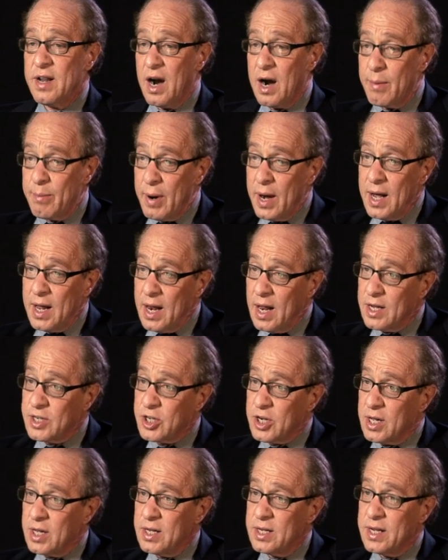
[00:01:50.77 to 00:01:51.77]
Our
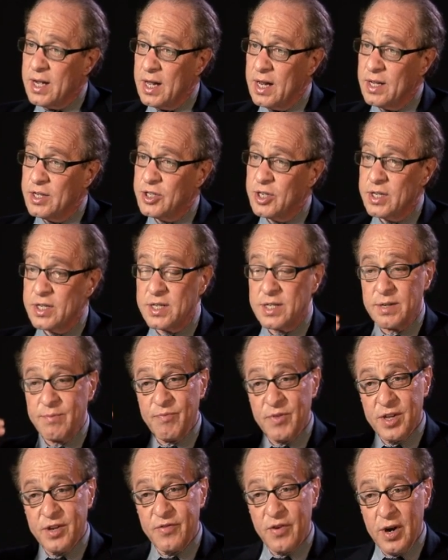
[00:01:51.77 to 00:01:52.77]
biological intelligence
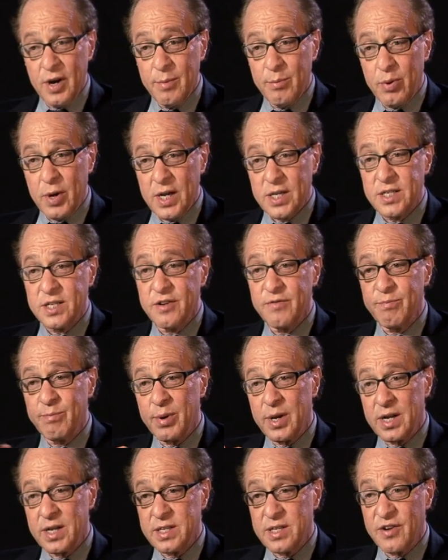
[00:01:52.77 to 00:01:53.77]
is very impressive,
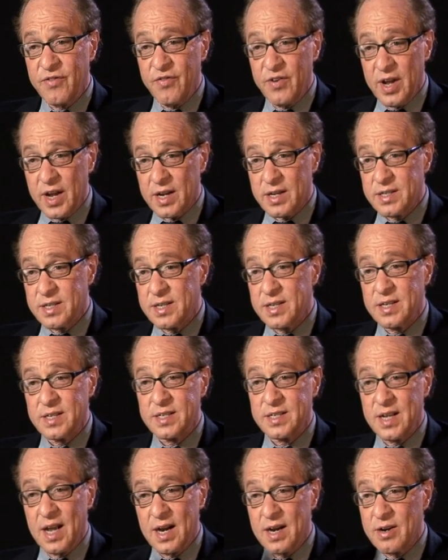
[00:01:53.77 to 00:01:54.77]
but it's fixed,
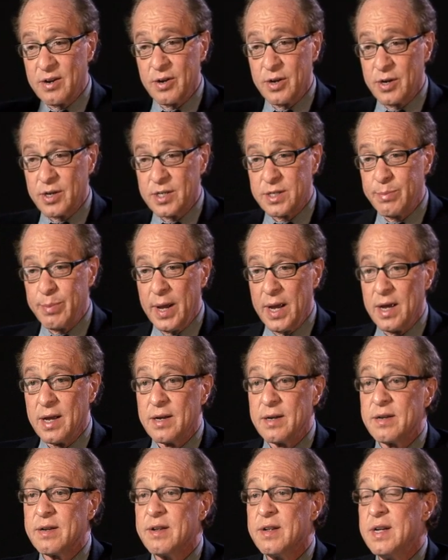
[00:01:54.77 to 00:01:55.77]
it's not going to
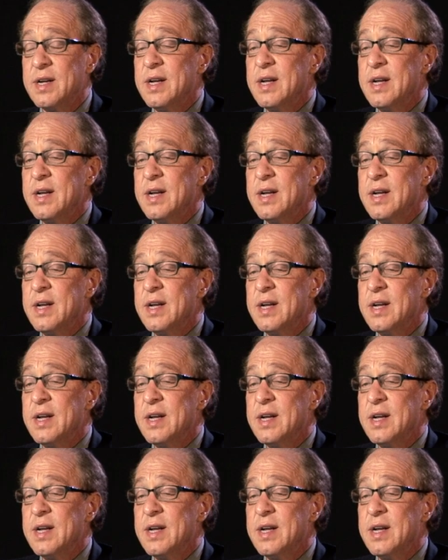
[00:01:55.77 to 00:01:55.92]
expand.